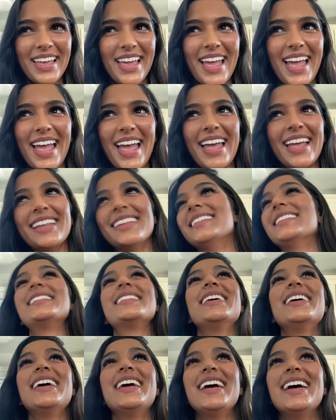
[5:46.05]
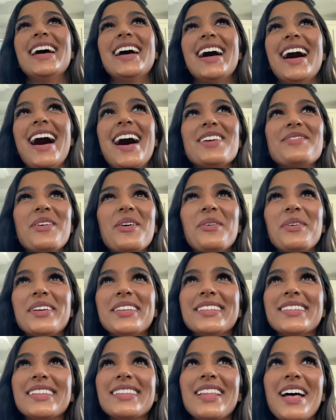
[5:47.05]
And I've
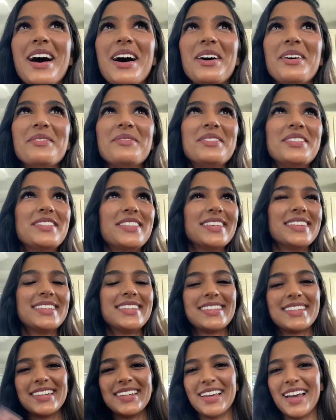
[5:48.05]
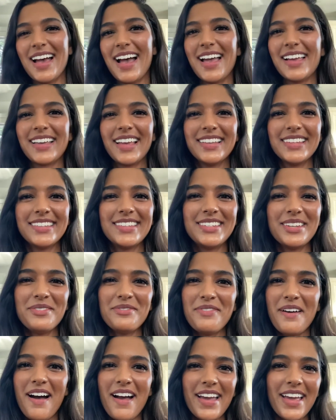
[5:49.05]
always loved just I guess,
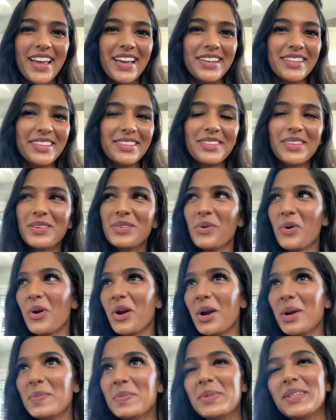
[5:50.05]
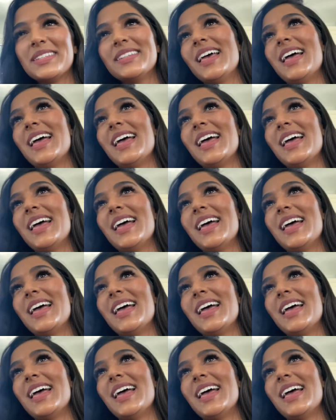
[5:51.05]
defying the norms.